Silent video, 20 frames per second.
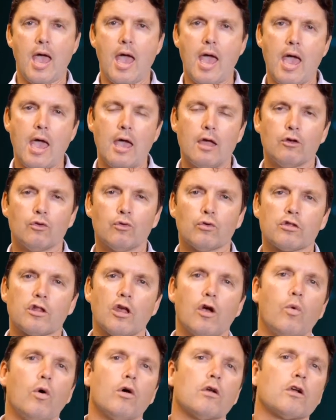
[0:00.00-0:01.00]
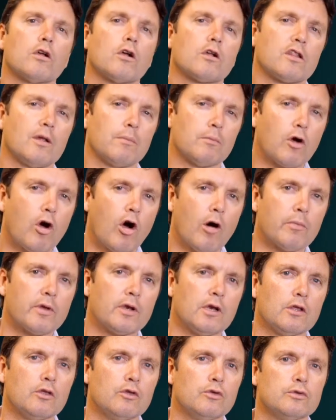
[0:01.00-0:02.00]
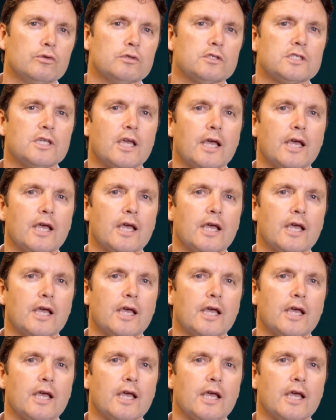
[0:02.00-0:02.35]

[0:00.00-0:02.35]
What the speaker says: and also what some commonly used